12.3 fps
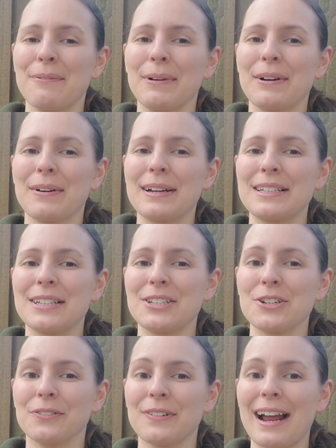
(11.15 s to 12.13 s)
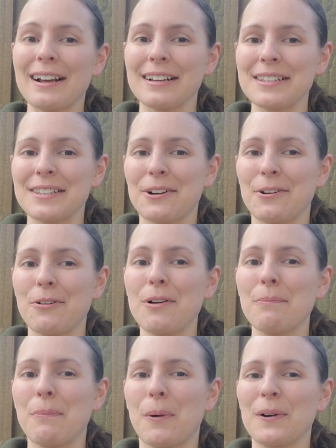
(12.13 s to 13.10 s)
We're going to direct
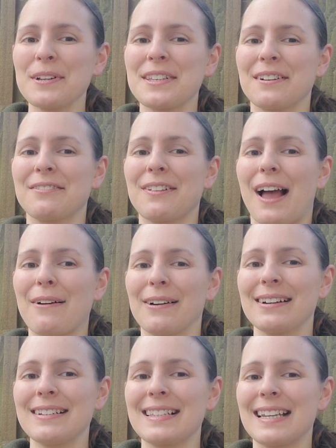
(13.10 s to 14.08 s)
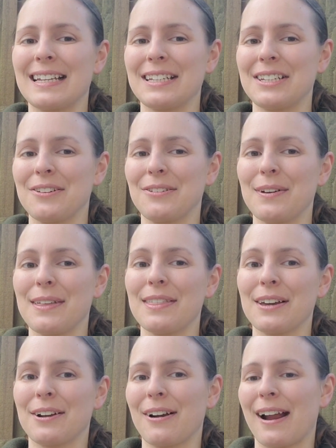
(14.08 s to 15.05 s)
sow more sunflowers into
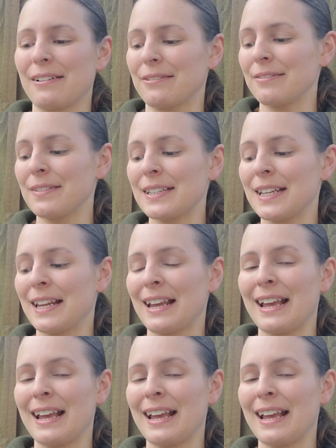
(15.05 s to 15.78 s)
the ground